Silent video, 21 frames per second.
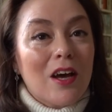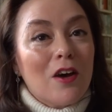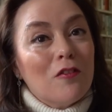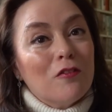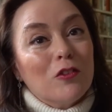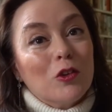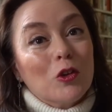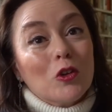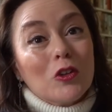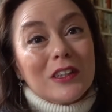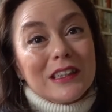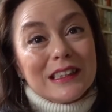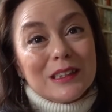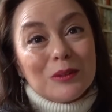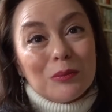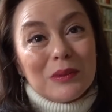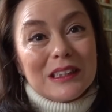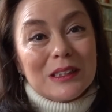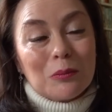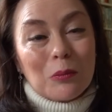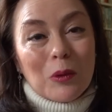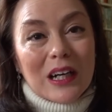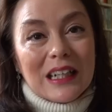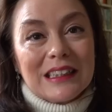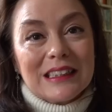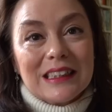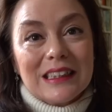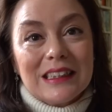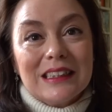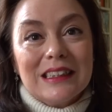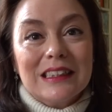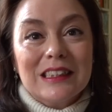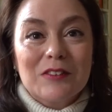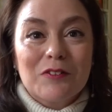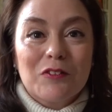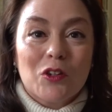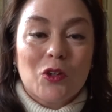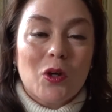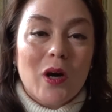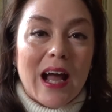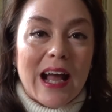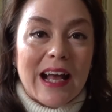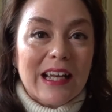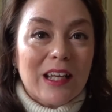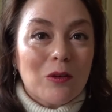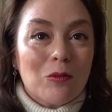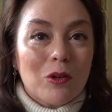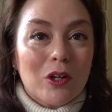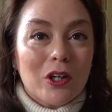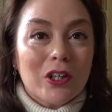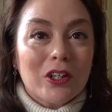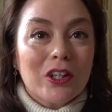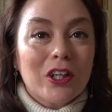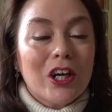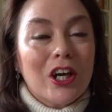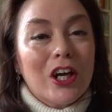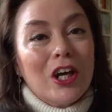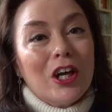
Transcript: for Christmas presents for anyone